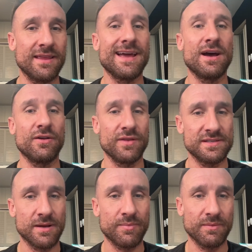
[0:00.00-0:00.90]
the healthy
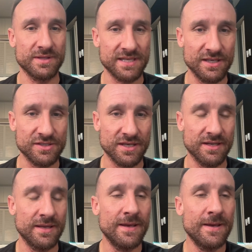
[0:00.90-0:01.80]

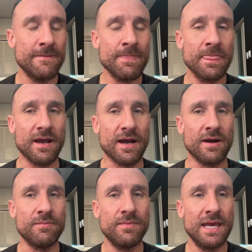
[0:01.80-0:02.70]
supplementation.
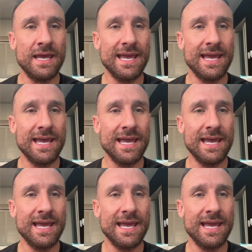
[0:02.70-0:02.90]
Um,